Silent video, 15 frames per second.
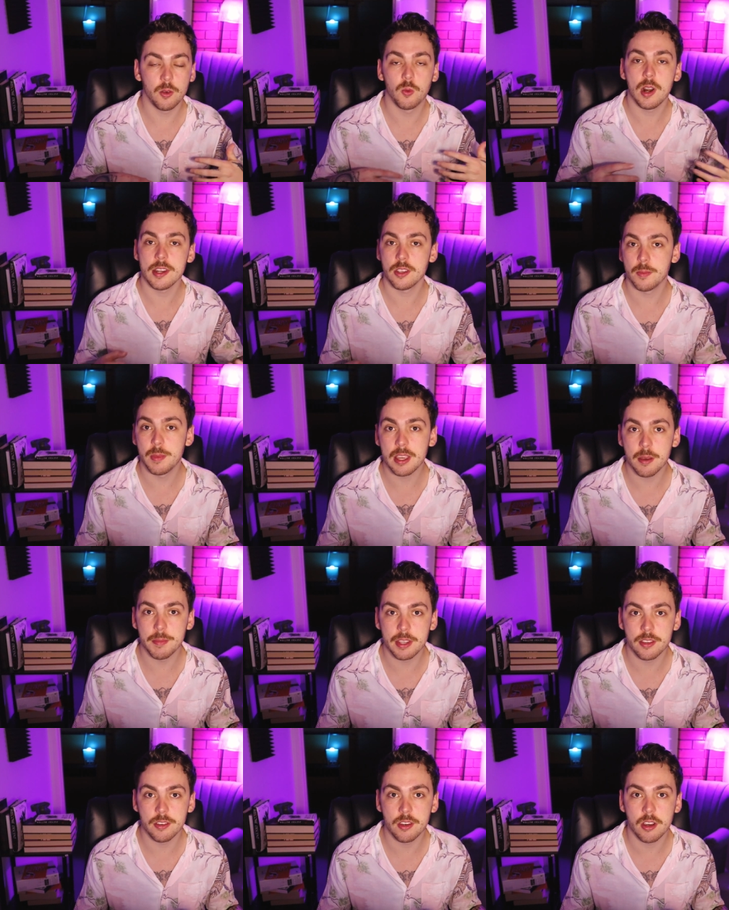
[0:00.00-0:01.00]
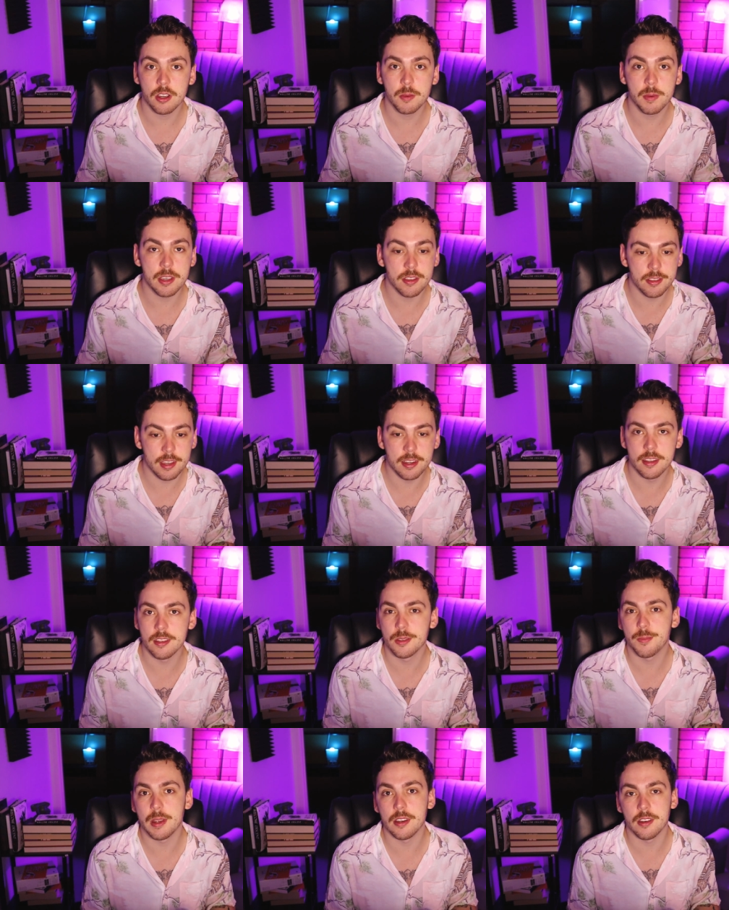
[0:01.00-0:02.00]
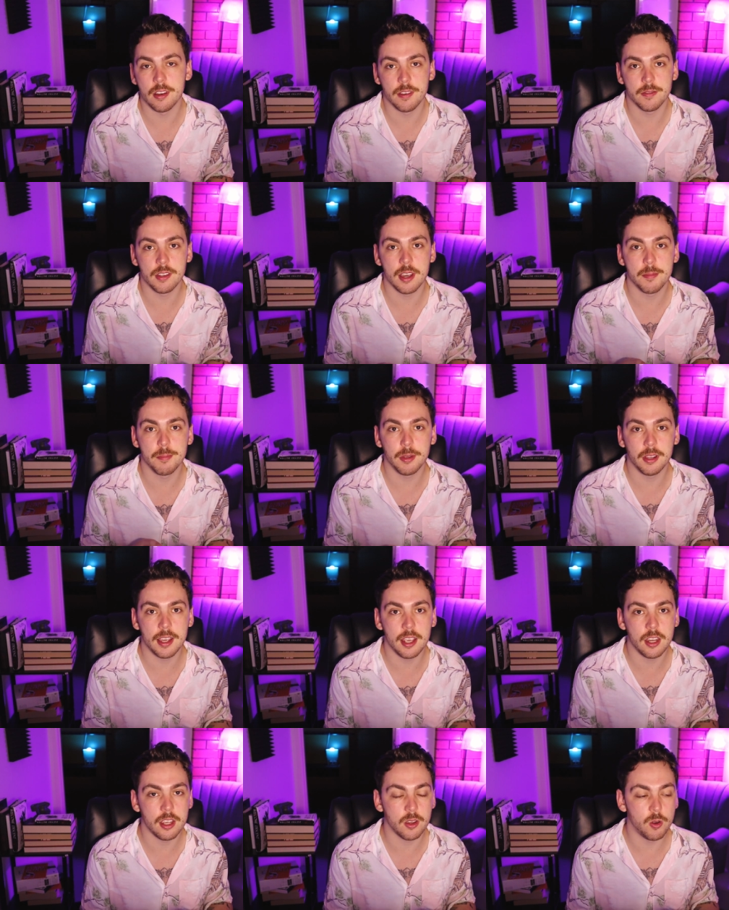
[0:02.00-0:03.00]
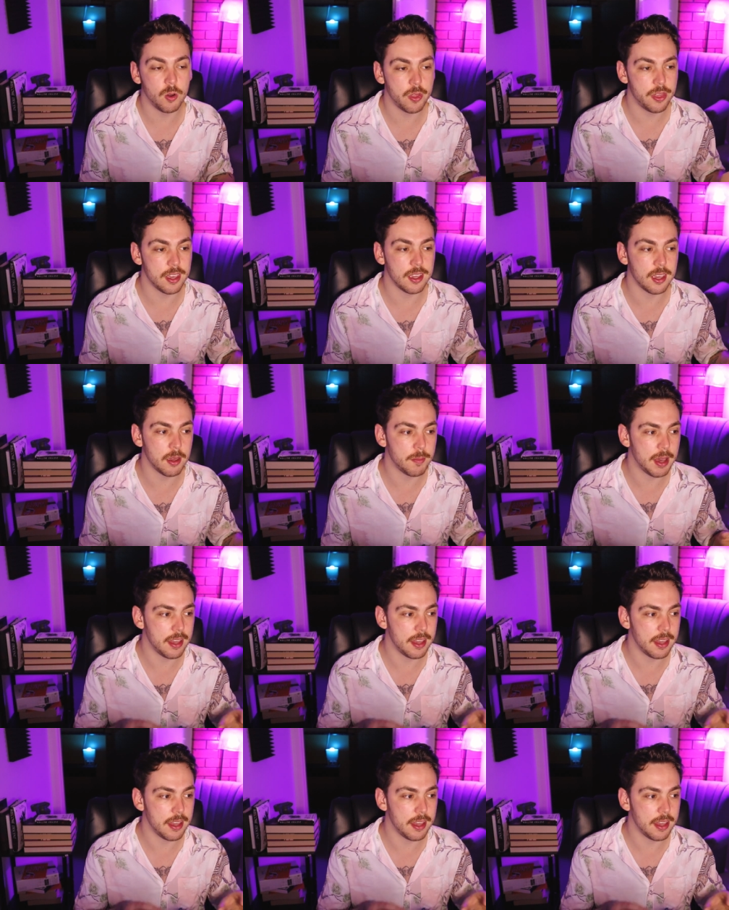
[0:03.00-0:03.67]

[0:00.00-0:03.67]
writers becoming stuck because they didn't spend enough time planning or thinking